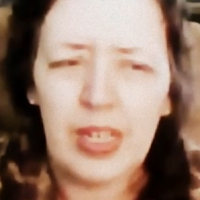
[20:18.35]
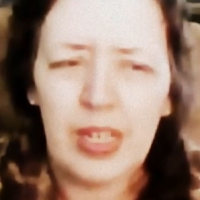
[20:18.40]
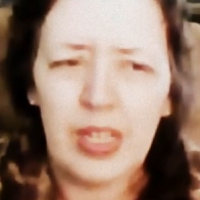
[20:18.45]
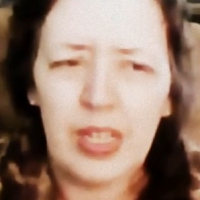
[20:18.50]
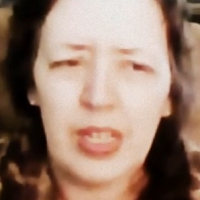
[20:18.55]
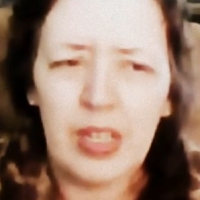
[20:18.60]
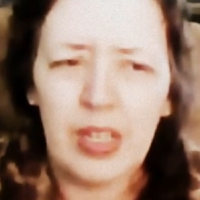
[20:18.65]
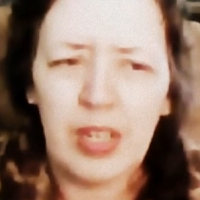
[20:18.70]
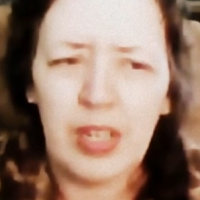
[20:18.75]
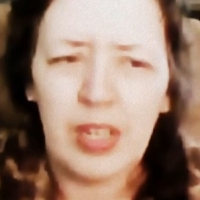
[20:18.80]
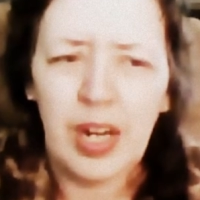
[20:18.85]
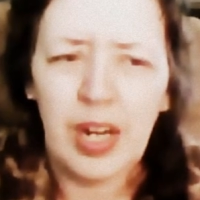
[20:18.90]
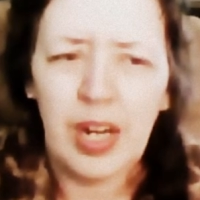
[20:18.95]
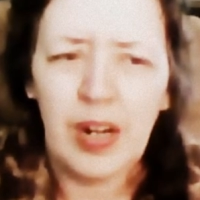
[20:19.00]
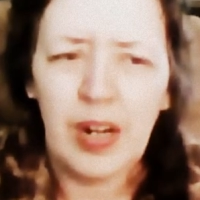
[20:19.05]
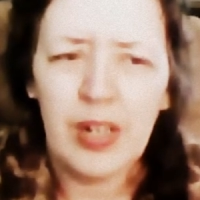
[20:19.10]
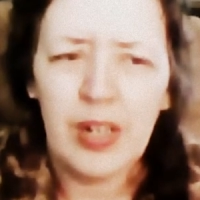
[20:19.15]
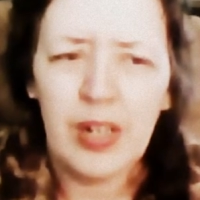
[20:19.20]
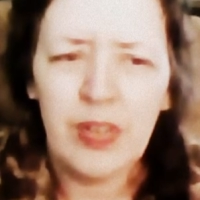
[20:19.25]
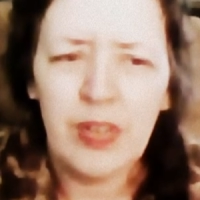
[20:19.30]
The
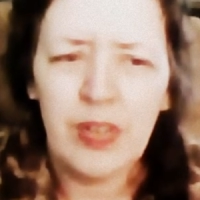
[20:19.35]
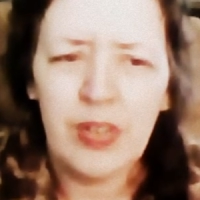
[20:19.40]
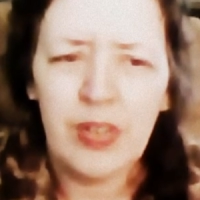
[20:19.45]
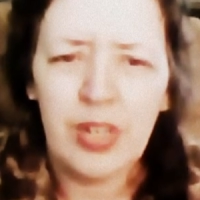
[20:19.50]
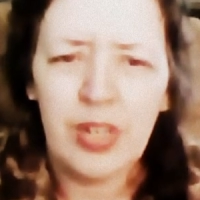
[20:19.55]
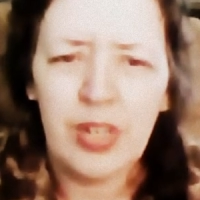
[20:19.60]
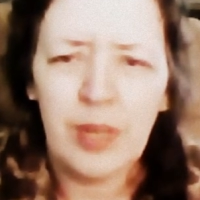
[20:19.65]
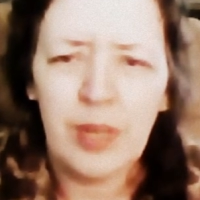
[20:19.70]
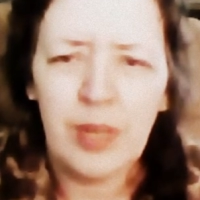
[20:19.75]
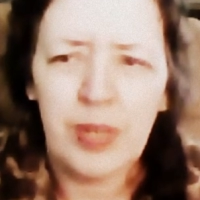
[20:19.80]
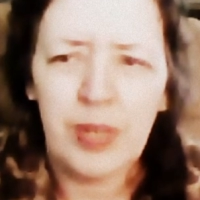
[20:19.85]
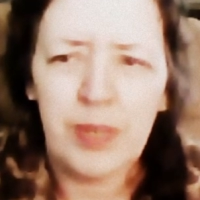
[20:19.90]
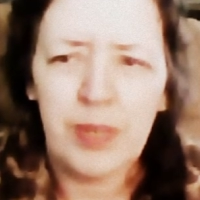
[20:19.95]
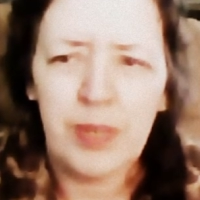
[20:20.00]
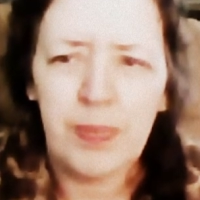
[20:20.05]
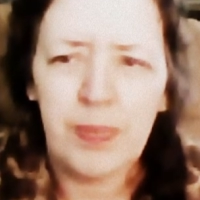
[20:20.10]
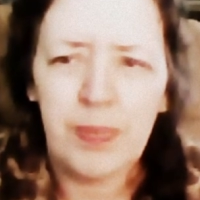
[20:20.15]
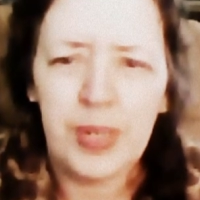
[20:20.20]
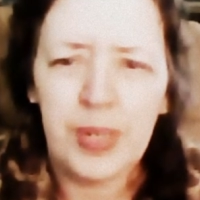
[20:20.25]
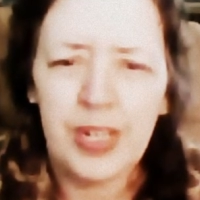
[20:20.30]
character's name was
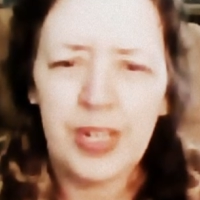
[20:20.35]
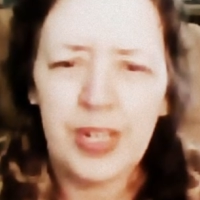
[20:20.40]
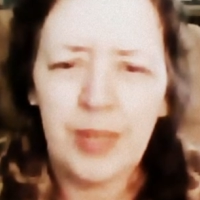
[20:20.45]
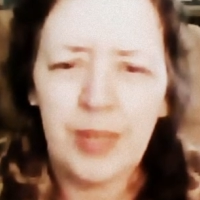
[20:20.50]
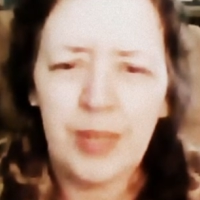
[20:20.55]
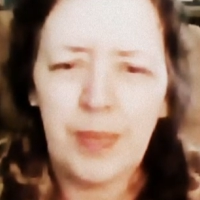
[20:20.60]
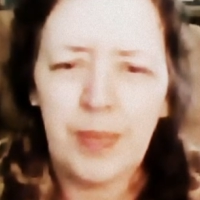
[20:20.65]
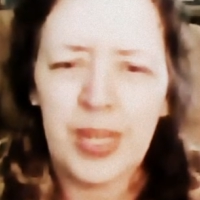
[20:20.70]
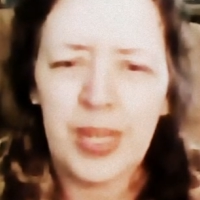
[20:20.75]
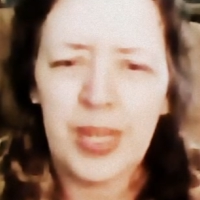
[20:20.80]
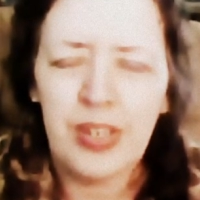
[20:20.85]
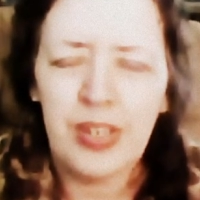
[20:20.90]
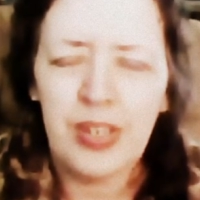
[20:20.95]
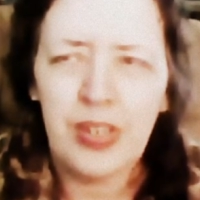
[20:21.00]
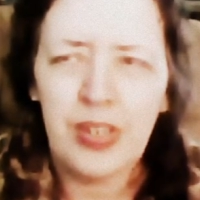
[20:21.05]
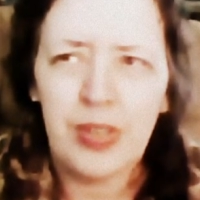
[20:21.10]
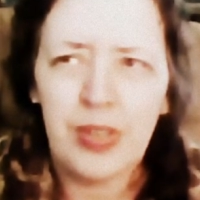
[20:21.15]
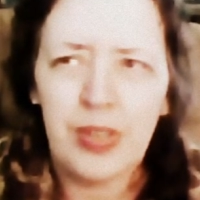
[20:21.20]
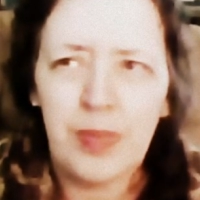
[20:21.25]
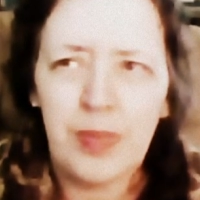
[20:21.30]
Pinkamento,
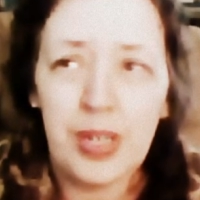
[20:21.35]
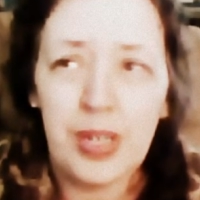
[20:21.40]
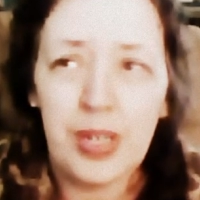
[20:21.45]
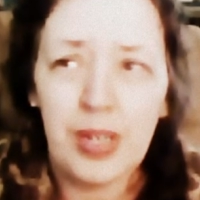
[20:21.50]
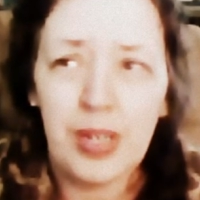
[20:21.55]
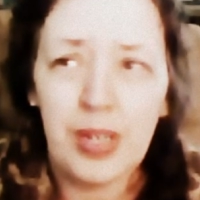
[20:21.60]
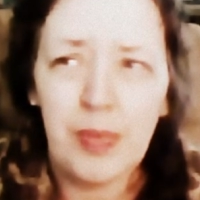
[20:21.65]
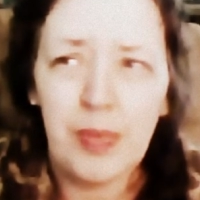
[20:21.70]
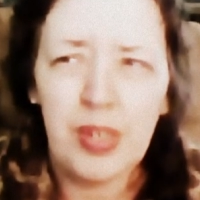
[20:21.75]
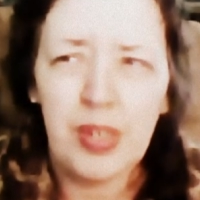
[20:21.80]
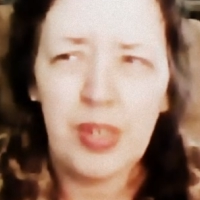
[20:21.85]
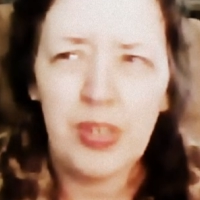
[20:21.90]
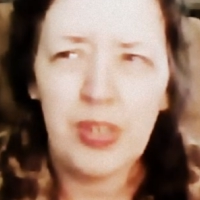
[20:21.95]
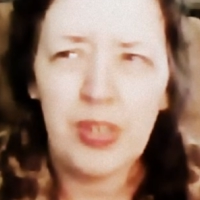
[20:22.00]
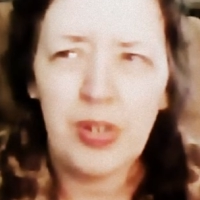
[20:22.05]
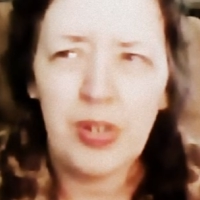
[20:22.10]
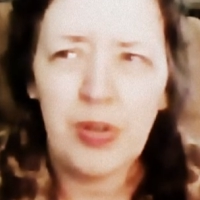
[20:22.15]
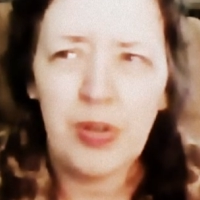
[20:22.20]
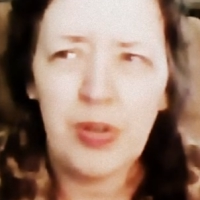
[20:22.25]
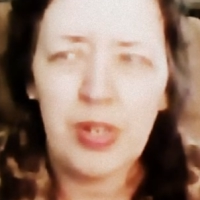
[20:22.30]

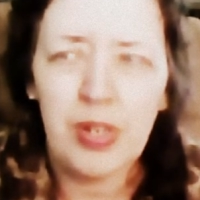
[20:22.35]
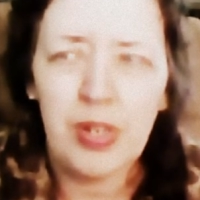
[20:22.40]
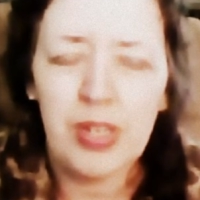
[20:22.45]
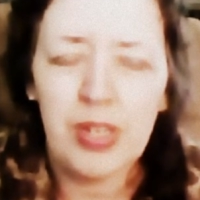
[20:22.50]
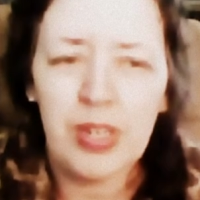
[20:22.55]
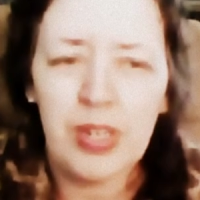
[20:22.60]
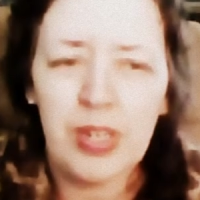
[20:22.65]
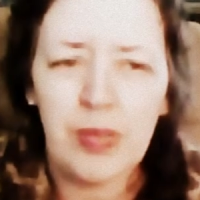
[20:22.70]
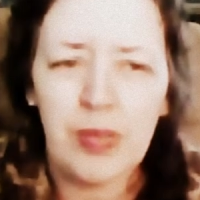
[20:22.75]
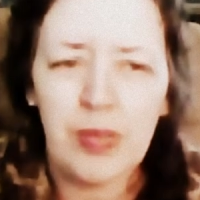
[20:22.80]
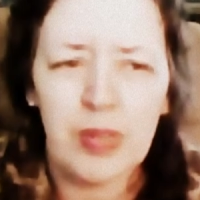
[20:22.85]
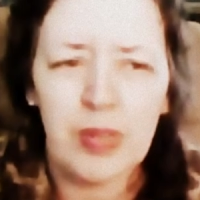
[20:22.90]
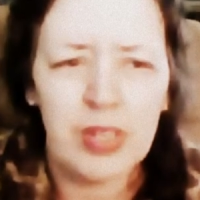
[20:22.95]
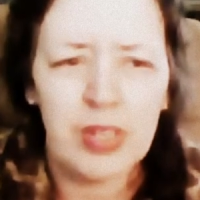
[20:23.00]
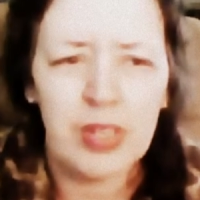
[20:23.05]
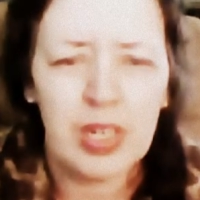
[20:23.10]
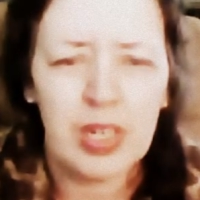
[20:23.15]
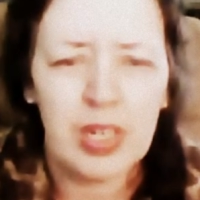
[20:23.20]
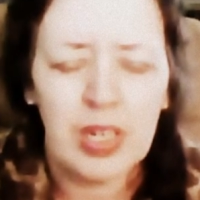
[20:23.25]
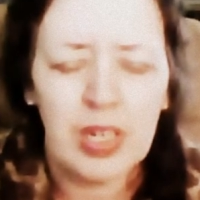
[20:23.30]
I think it
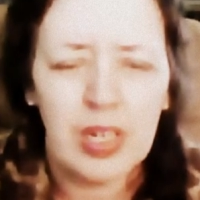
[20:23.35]
was.